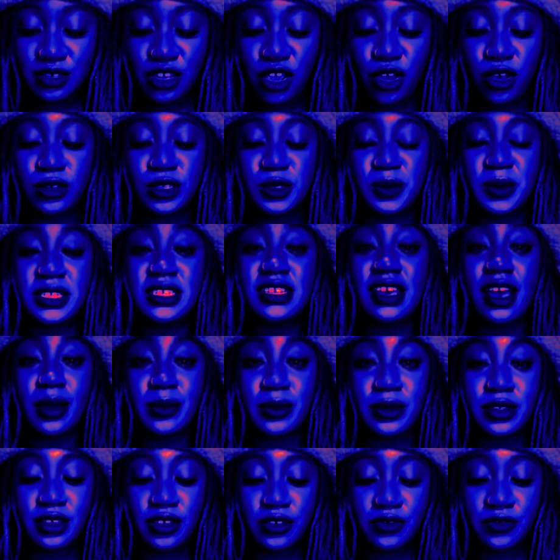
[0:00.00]
go spend
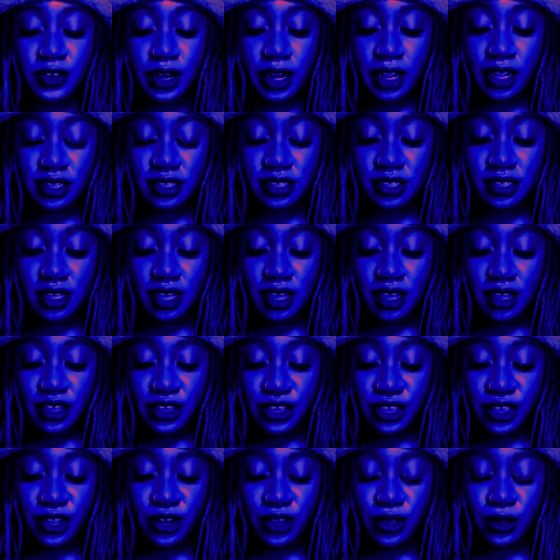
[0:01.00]
time with your friends.
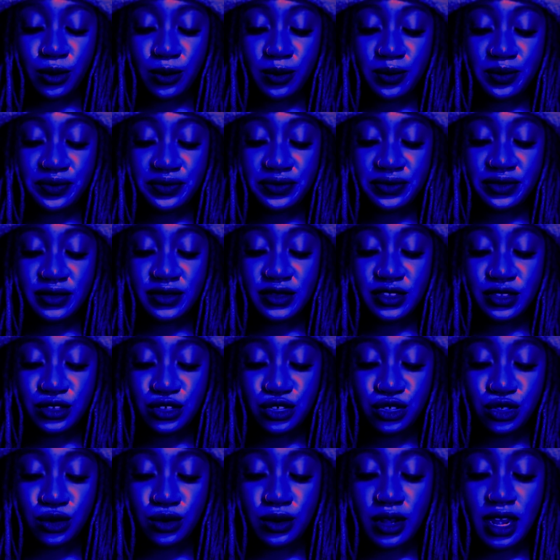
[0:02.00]

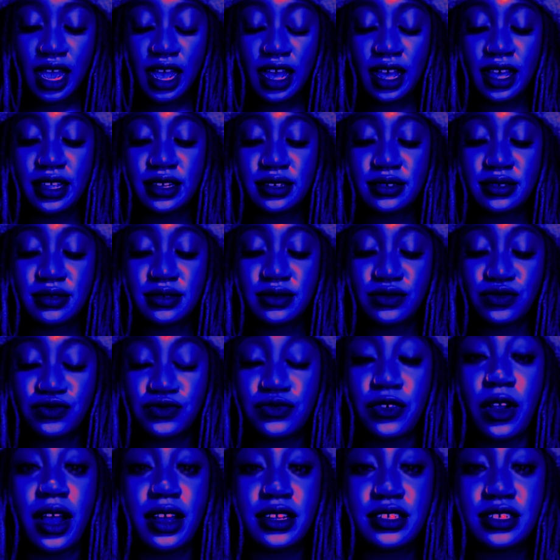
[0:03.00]
Do not
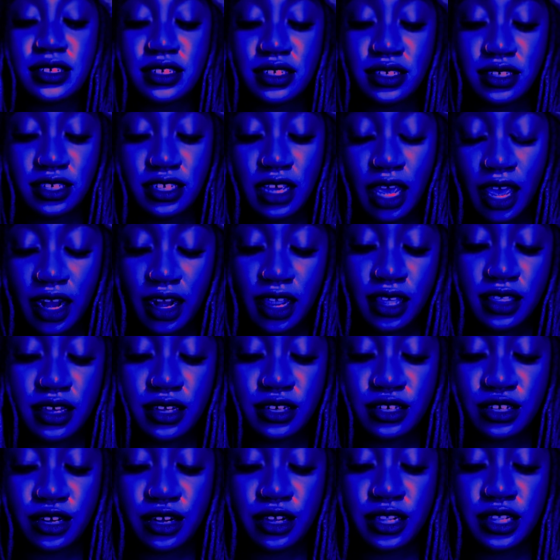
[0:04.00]
rush into
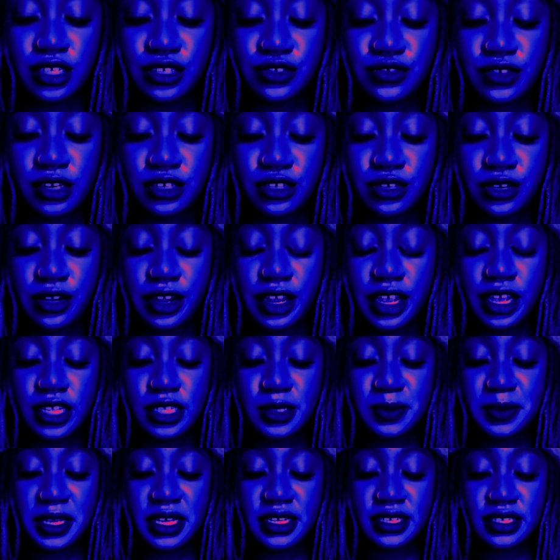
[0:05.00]
anything during these
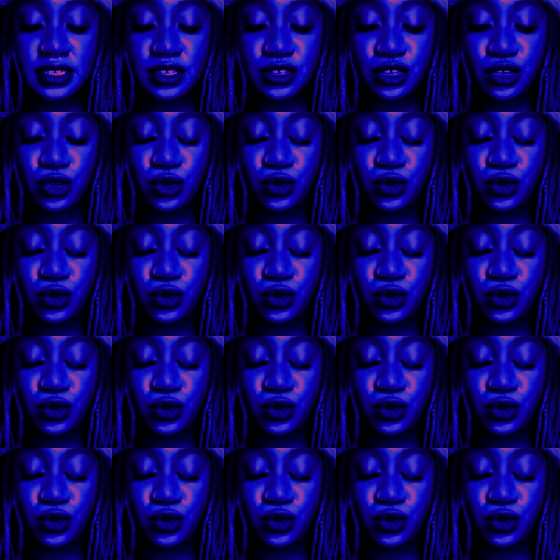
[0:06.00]
retrogrades, because